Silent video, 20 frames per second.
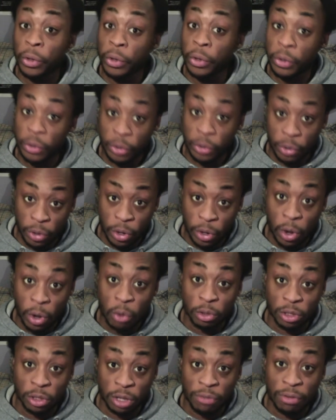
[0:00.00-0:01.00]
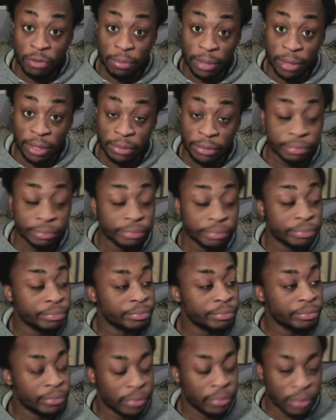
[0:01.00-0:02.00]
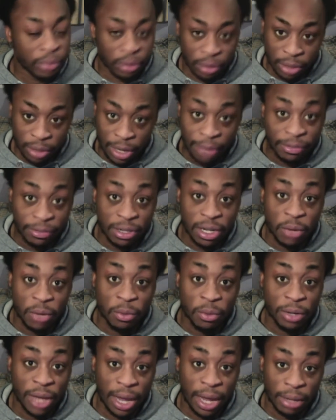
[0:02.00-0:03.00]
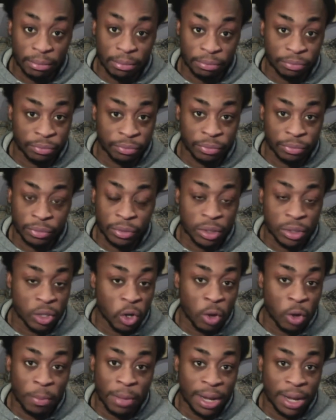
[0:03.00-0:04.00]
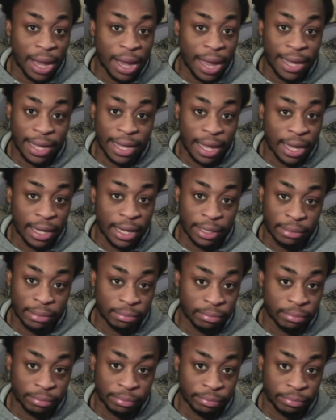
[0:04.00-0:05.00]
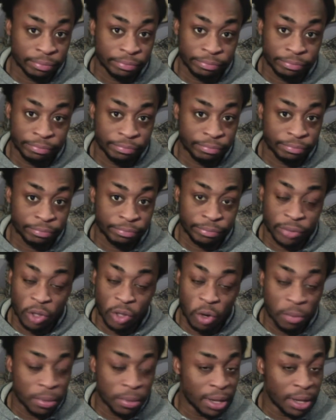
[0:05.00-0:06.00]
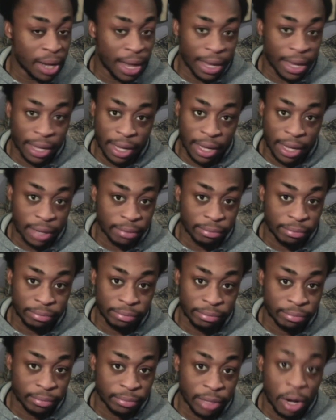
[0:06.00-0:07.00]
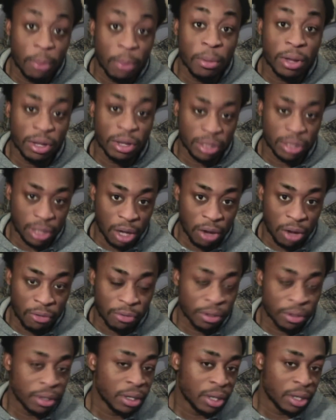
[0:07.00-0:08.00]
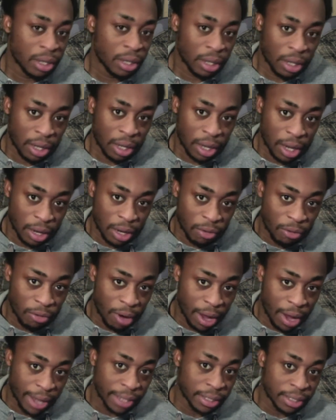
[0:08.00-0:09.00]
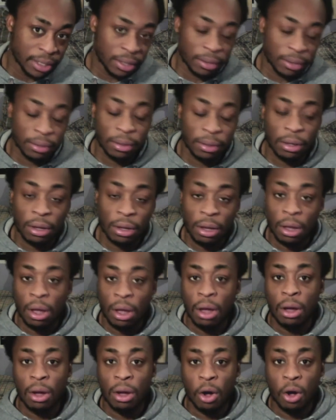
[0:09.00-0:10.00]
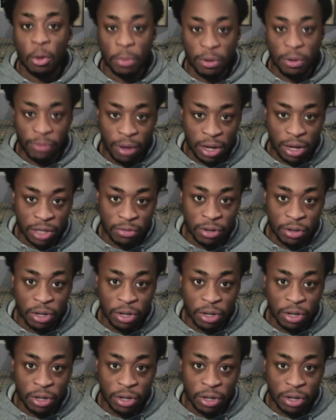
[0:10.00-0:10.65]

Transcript: you're going to suffer, man. You have to deal with that. Don't be like Cain. Don't be like Cain. Humble yourself and rise. Hope you found this video